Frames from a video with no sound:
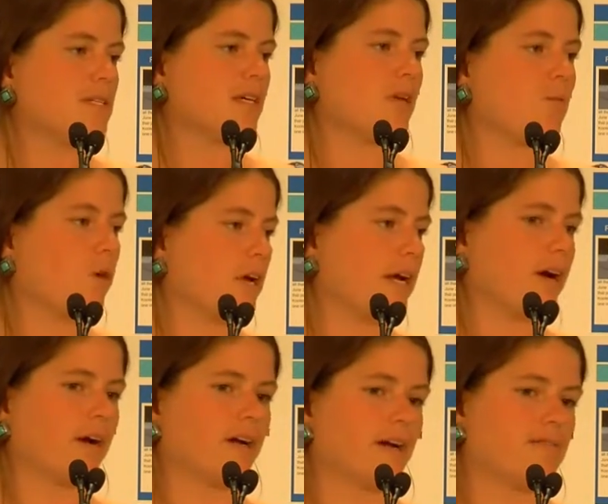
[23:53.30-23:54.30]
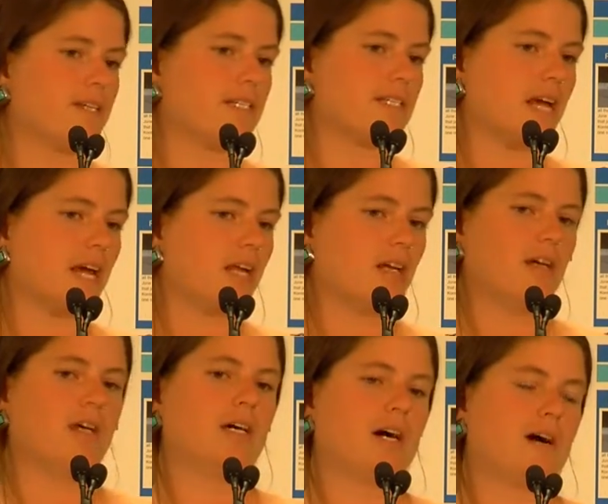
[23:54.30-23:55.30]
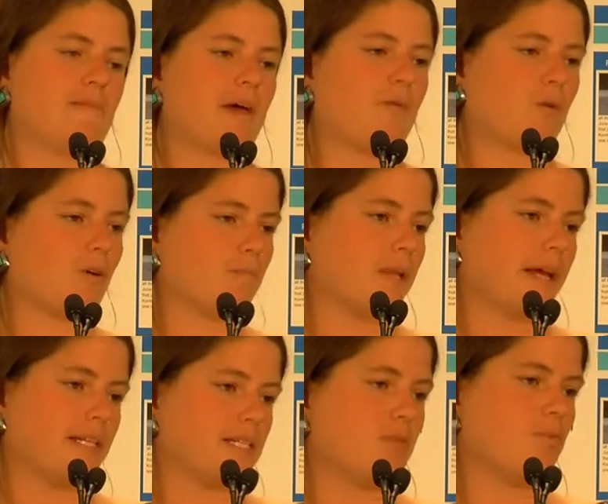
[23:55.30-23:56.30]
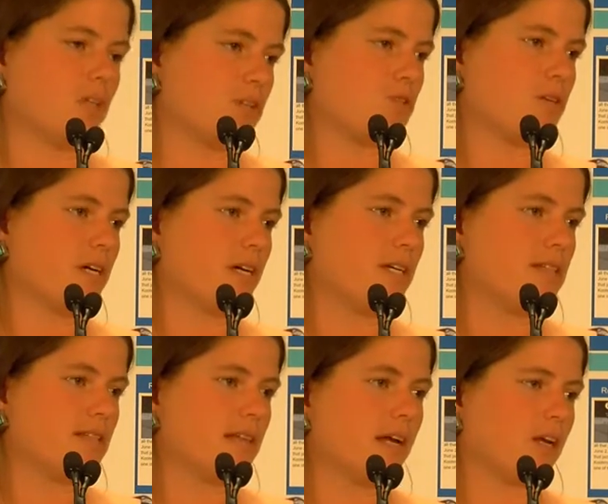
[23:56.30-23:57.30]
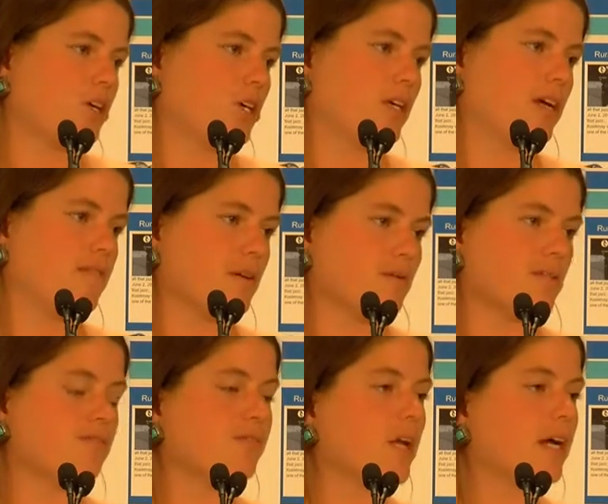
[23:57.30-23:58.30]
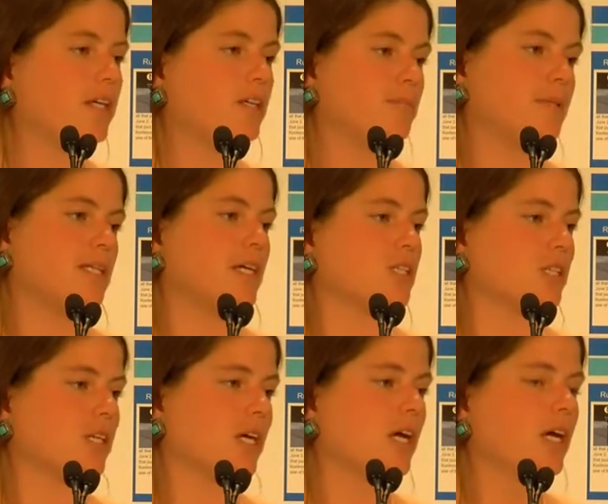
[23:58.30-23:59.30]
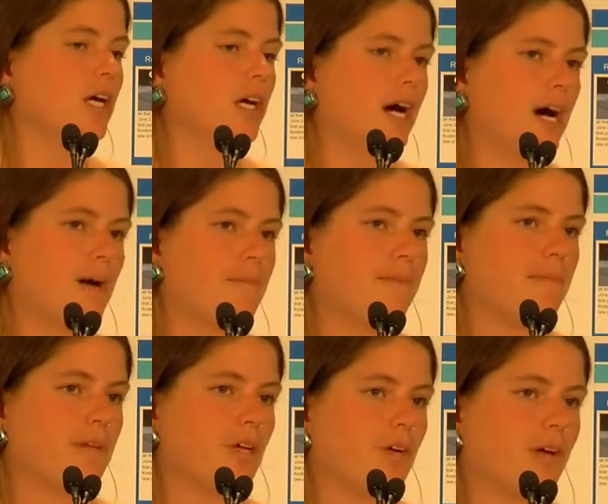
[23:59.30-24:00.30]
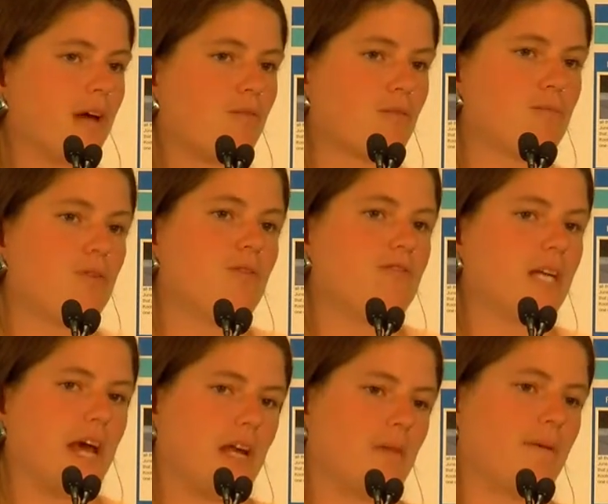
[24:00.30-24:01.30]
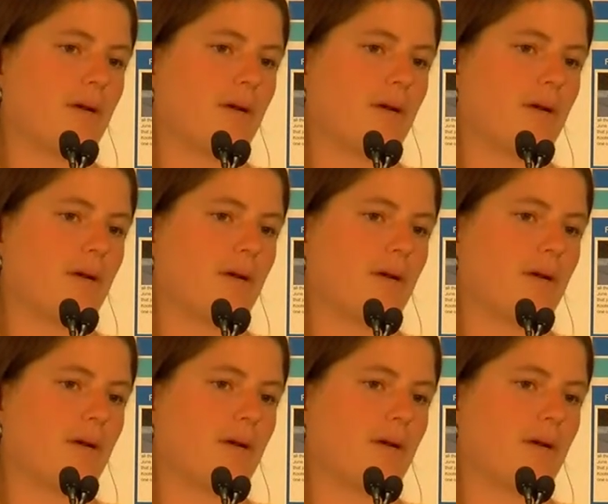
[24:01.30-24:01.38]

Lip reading: in one area of the state that were planted with trees that could, if there was a flood, could potentially, get removed and end up in